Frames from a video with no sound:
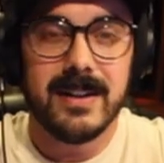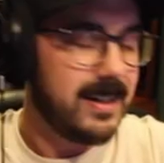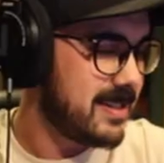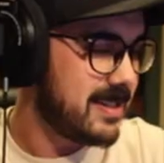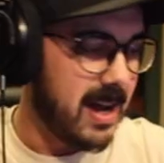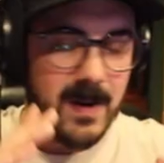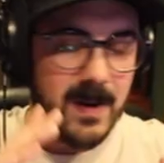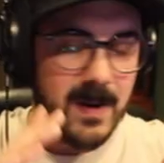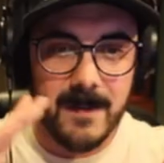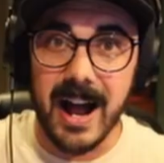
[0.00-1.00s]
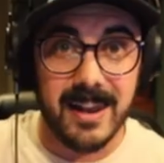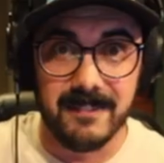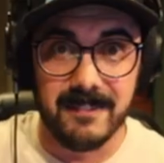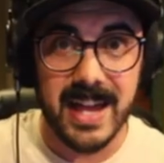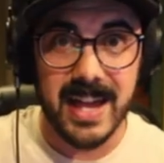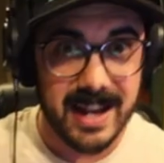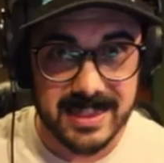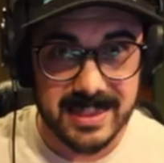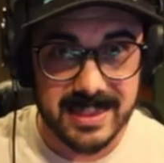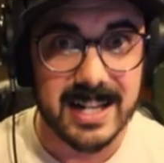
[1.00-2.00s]
So I love that. I
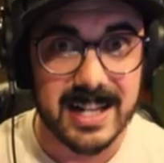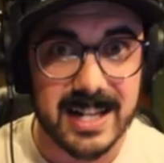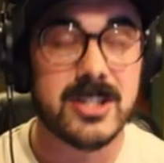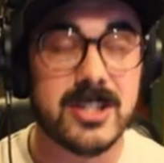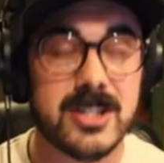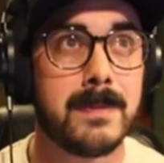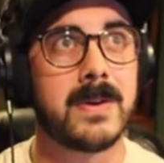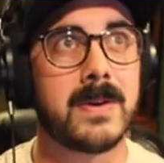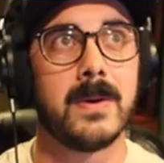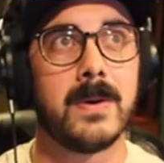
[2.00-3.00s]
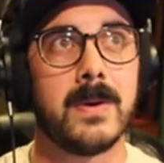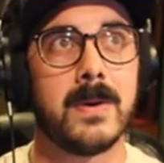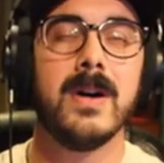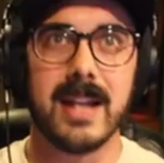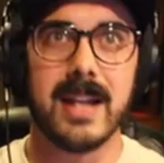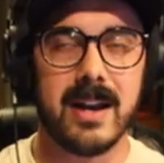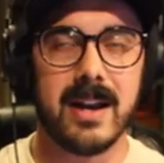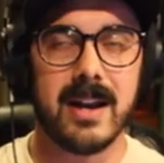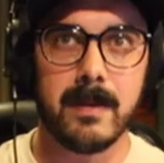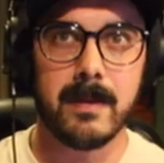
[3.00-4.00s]
think that's super, super cool. A lot of the
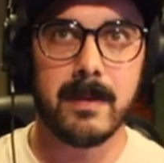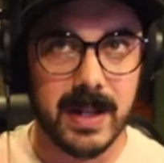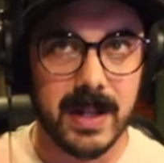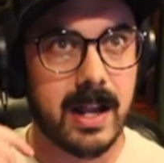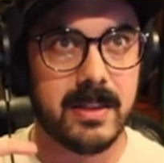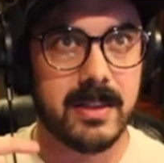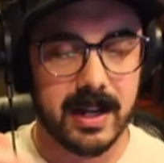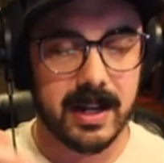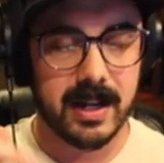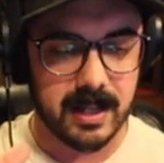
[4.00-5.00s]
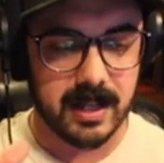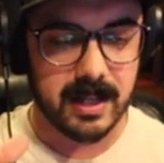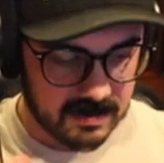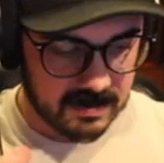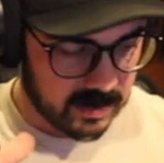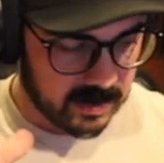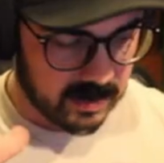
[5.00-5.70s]
places, a lot of like the little